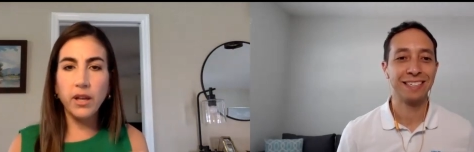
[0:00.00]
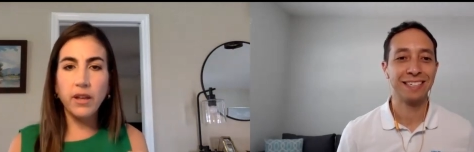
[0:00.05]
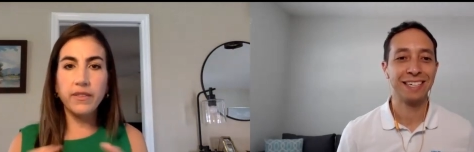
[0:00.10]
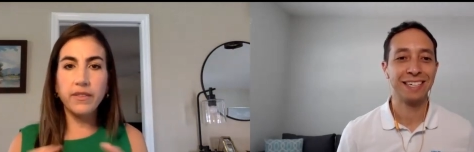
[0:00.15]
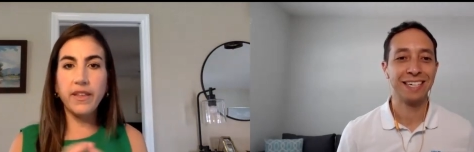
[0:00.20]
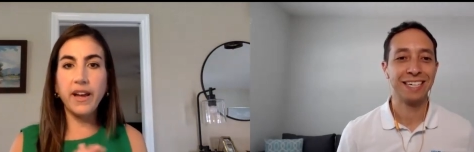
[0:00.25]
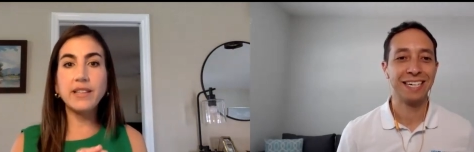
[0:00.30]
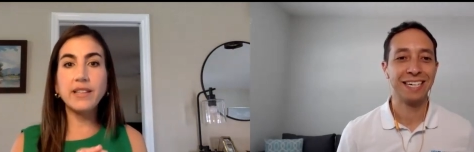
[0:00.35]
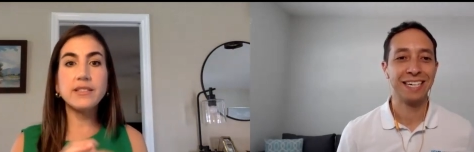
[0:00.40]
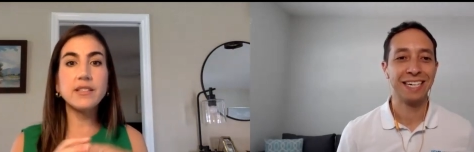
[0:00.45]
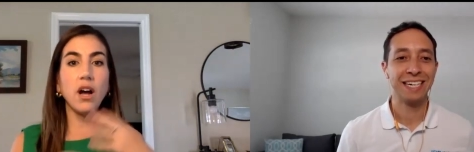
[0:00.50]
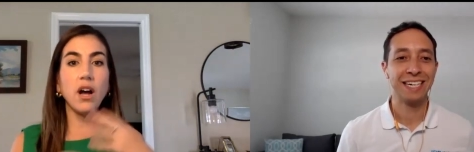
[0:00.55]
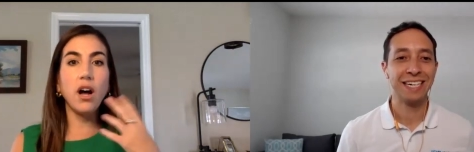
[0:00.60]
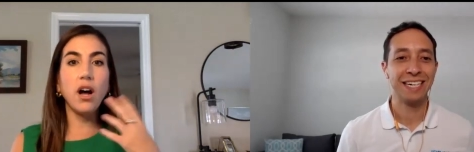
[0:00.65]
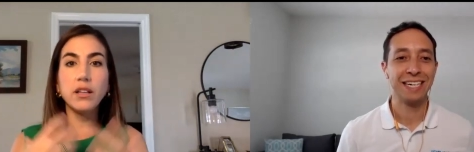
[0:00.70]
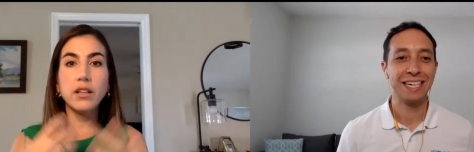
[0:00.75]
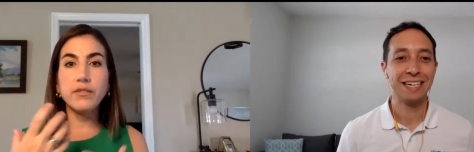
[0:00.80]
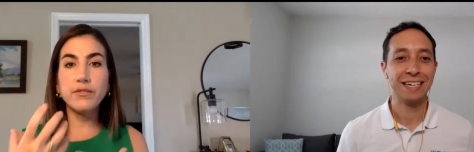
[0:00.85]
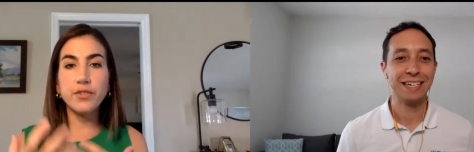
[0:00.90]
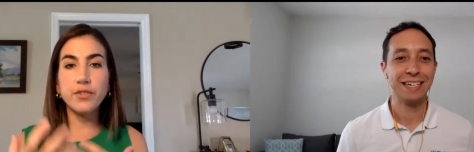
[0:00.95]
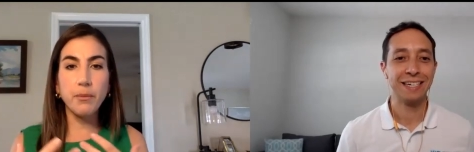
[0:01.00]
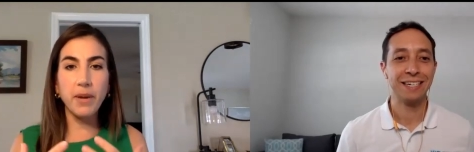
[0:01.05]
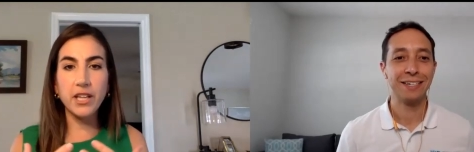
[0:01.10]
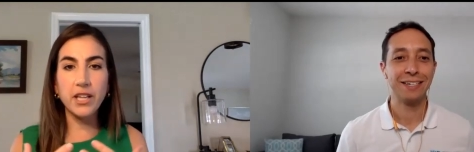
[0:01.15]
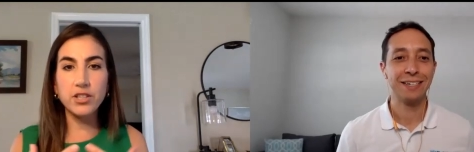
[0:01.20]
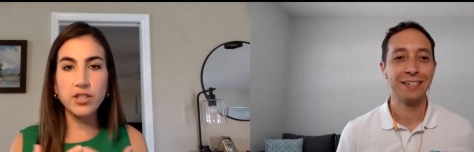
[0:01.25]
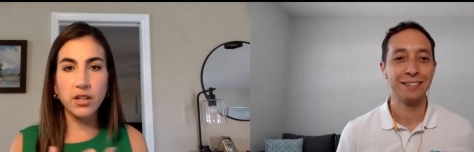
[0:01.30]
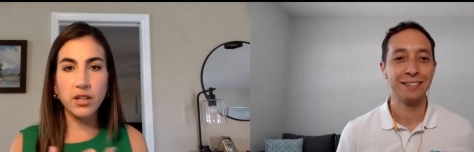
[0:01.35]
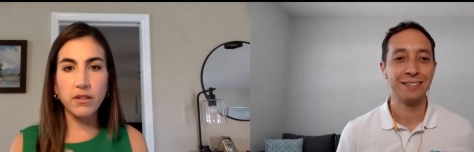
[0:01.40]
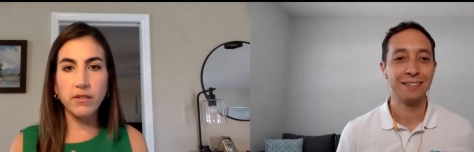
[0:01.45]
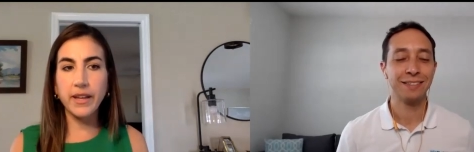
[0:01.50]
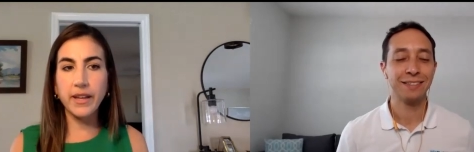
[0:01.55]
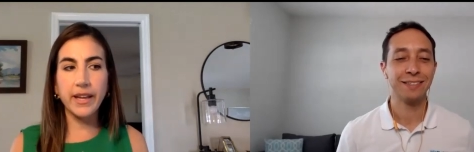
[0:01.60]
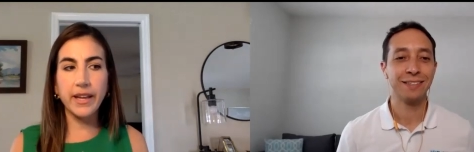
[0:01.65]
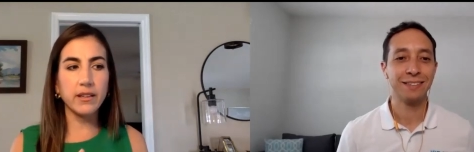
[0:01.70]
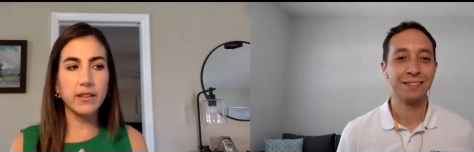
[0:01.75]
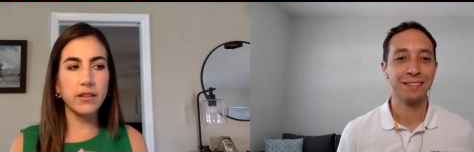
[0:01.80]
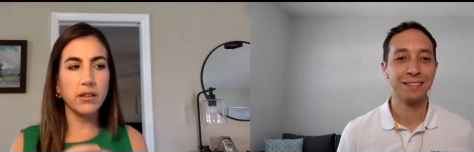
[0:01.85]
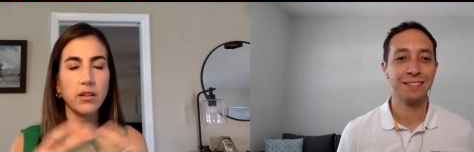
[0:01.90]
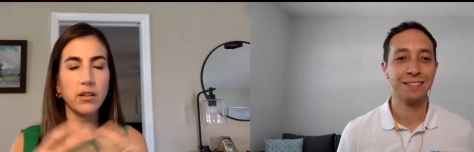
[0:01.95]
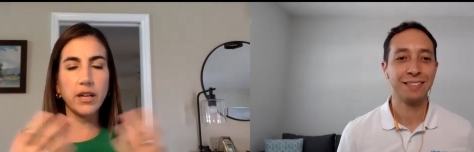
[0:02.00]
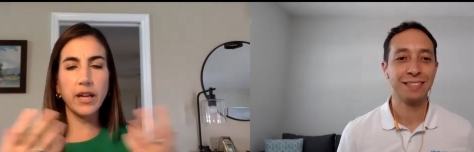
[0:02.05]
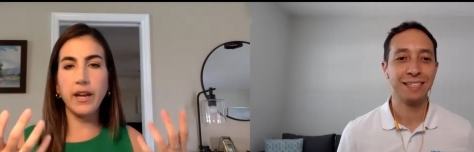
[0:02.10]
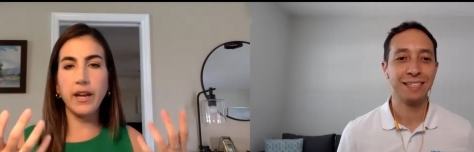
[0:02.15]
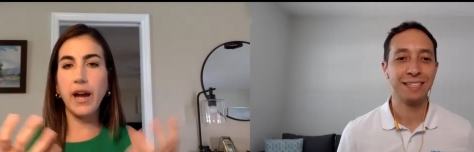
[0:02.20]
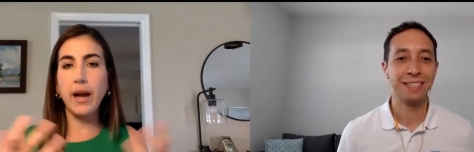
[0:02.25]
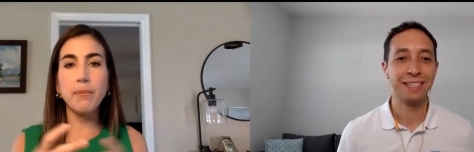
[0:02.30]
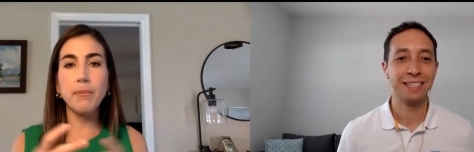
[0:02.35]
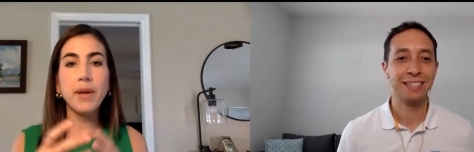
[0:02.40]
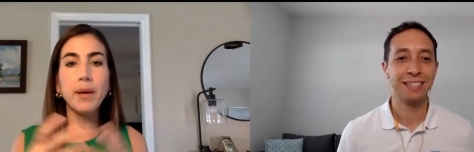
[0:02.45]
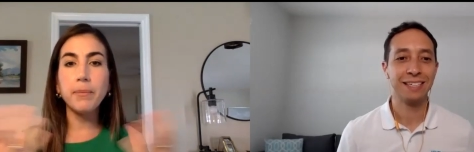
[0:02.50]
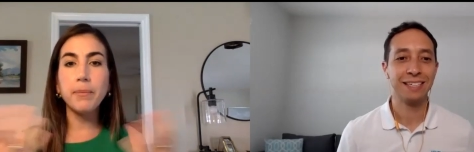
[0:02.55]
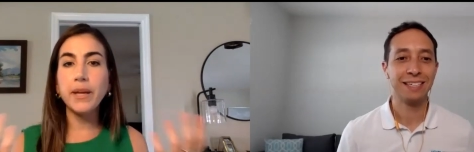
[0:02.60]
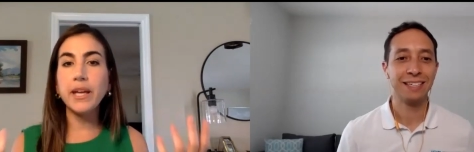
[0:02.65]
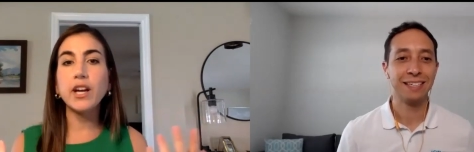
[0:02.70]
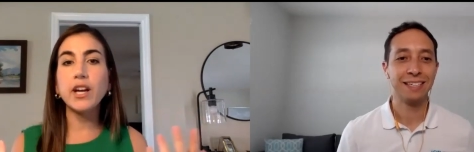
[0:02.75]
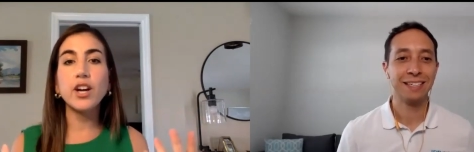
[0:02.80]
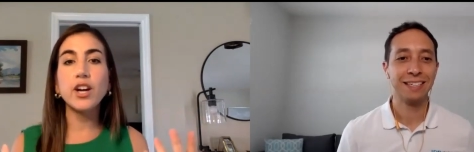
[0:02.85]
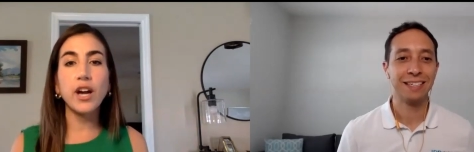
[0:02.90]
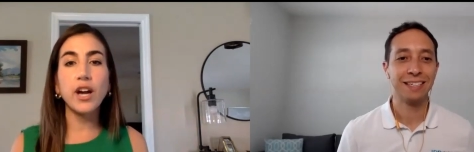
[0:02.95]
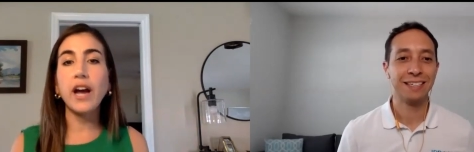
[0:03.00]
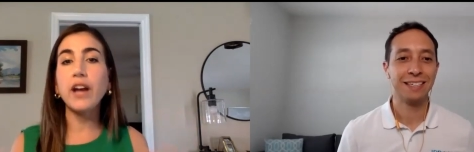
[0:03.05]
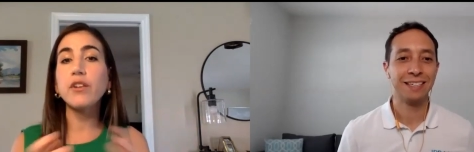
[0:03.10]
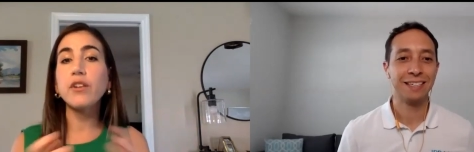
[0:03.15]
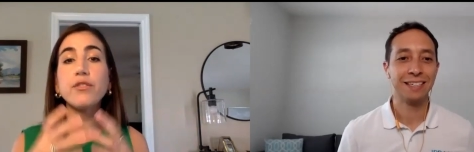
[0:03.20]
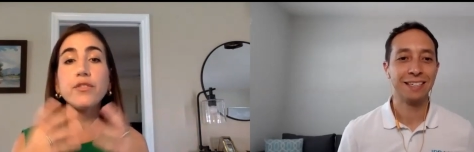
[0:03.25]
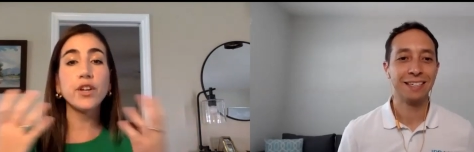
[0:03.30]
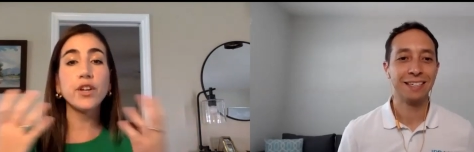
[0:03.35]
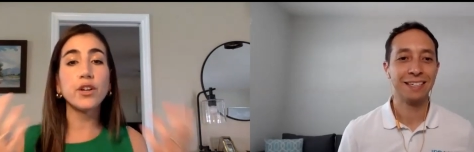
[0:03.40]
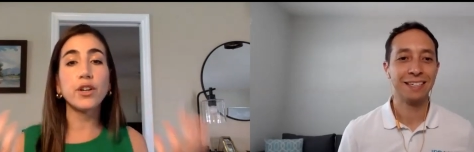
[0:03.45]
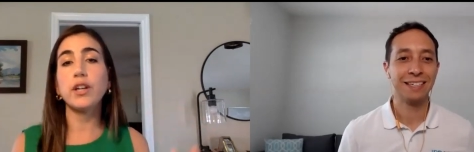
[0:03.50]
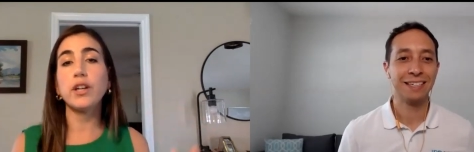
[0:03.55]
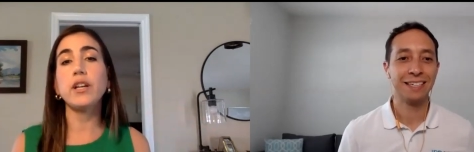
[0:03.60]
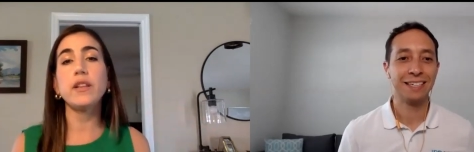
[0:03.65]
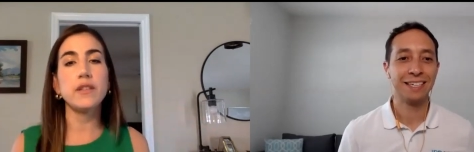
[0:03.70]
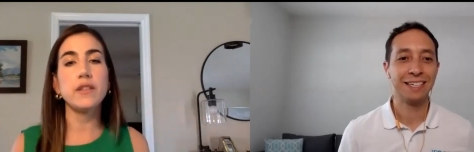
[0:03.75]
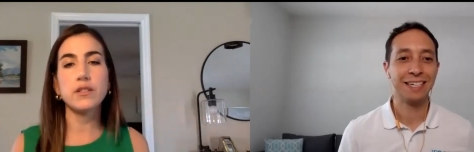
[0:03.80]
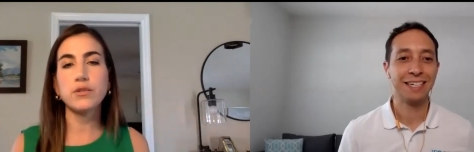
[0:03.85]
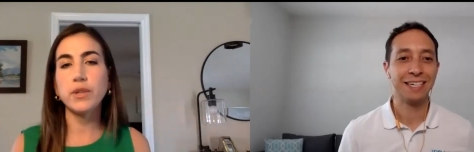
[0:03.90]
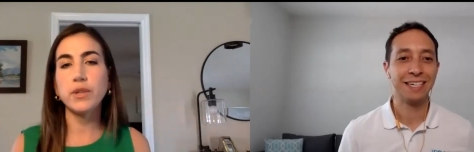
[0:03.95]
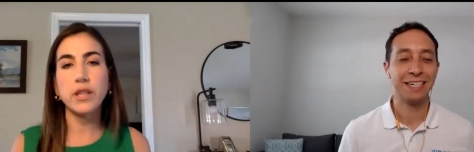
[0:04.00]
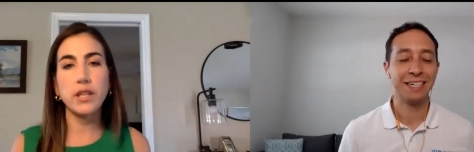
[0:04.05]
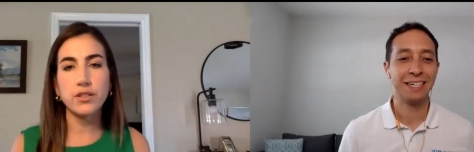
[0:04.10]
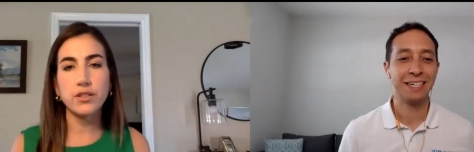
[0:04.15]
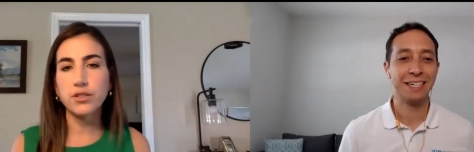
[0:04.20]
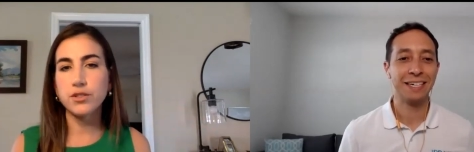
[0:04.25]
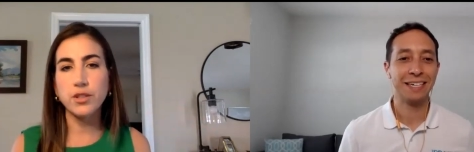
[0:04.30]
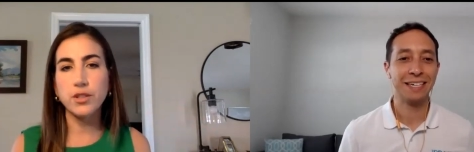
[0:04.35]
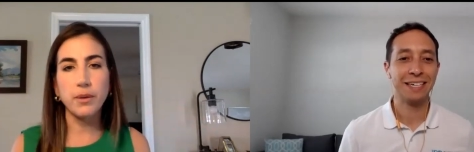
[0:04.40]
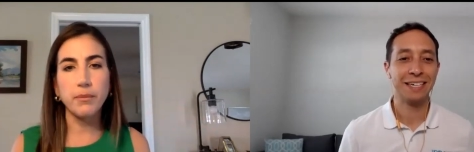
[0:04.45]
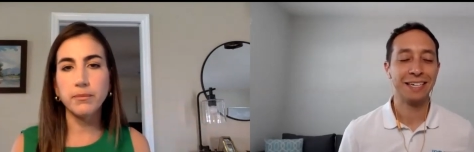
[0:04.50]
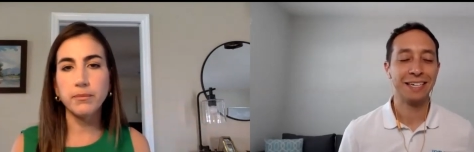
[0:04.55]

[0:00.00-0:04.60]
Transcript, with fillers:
Speaker 1: that's all information of like okay i'm not being hurt i don't feel hurt in this relationship